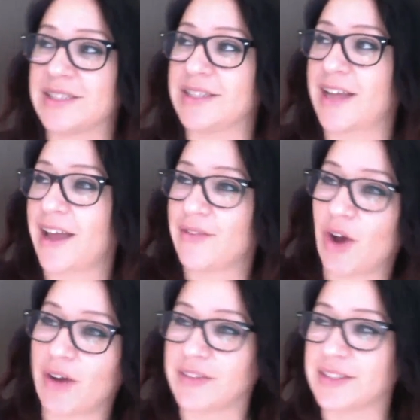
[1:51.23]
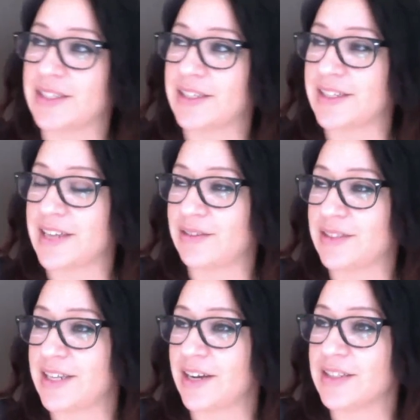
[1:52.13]
I have an office
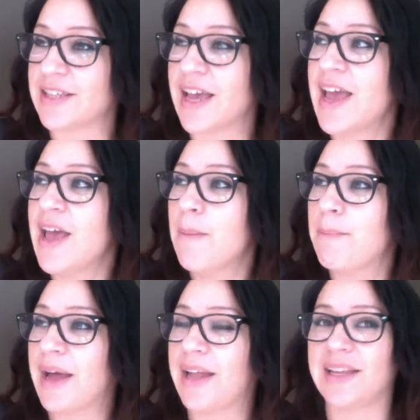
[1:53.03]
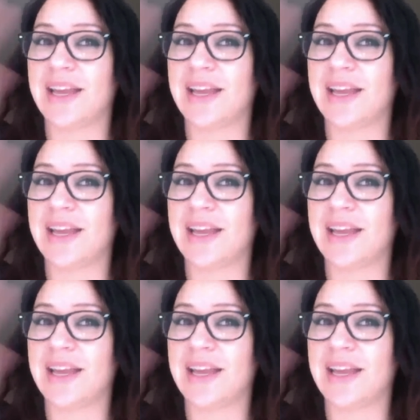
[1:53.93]
downstairs, but in